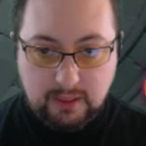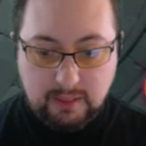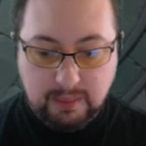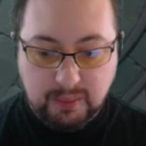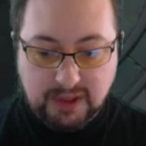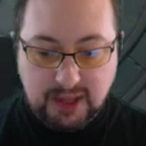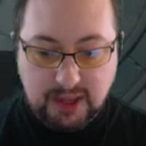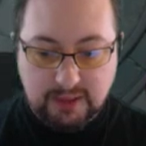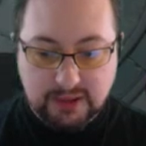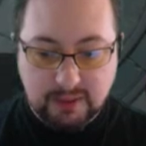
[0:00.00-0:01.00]
But we
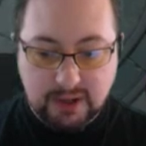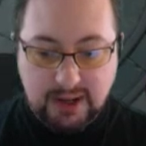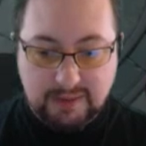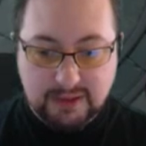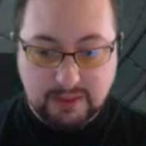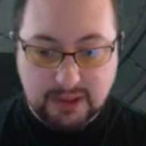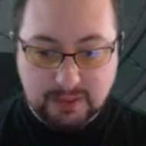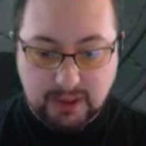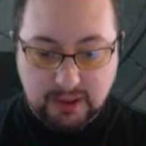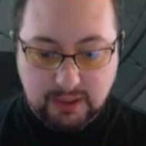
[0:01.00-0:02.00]
can't, so we're gonna have to do it this
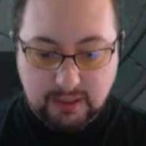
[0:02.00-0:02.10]
way.